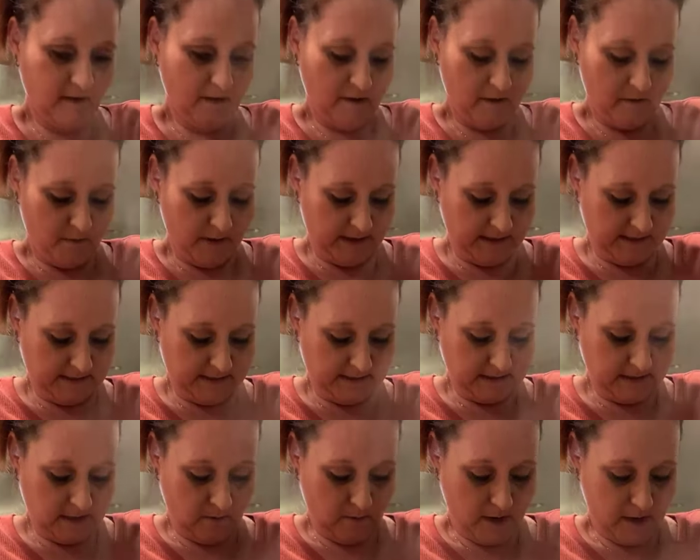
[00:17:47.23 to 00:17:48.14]
Why does this
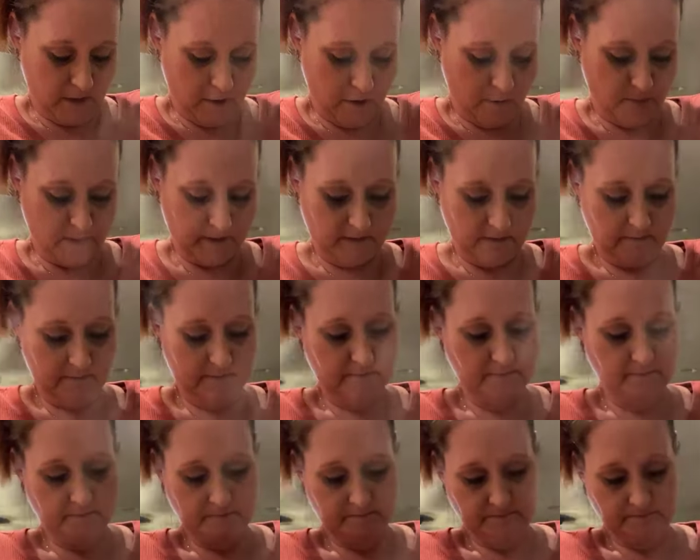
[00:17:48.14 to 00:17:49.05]
not want to open?
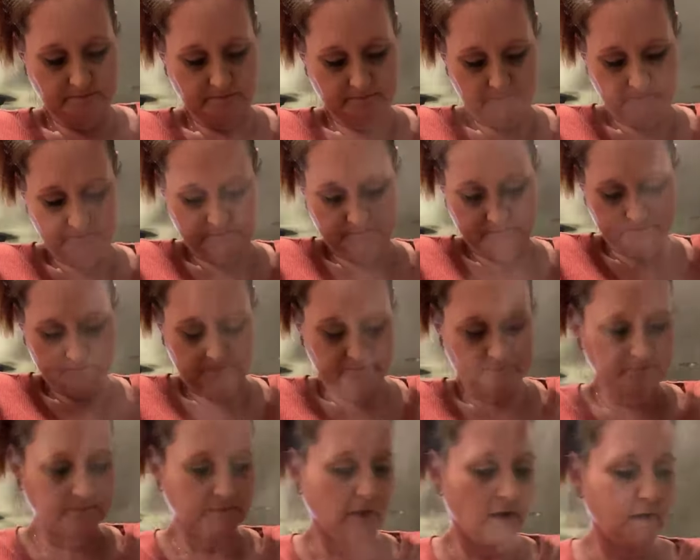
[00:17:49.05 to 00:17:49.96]

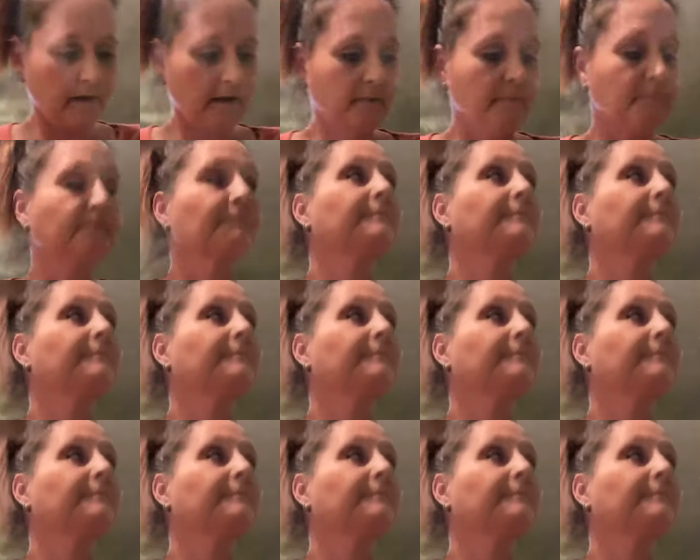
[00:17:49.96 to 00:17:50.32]
Alright.